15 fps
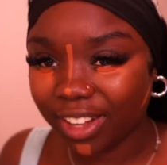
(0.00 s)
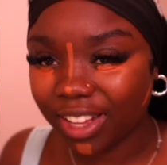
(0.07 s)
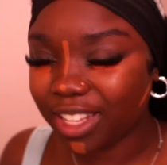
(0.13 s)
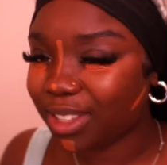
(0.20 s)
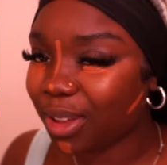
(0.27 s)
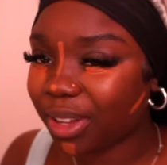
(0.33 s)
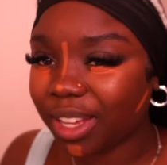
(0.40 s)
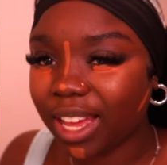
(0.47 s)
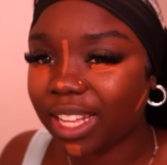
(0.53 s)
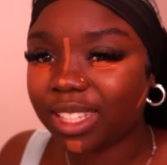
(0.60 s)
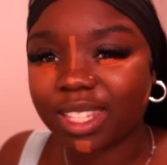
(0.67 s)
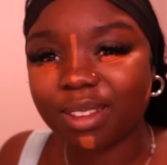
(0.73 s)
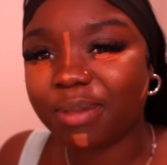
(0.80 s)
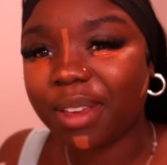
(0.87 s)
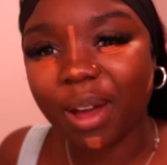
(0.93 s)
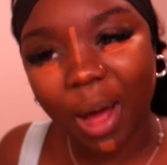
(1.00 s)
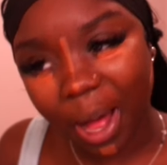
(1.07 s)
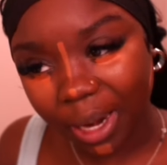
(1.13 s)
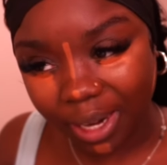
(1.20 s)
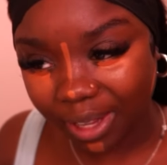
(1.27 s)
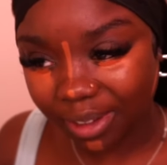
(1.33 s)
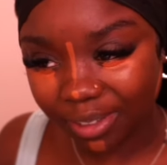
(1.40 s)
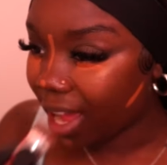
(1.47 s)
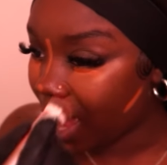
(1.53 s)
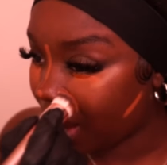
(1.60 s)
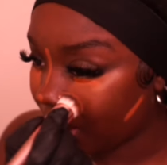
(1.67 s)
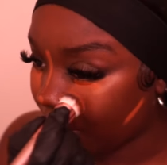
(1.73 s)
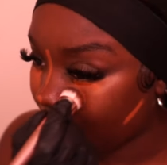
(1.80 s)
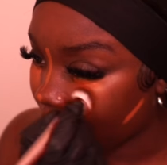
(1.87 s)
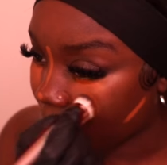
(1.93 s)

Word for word: It's okay to be olive. I don't know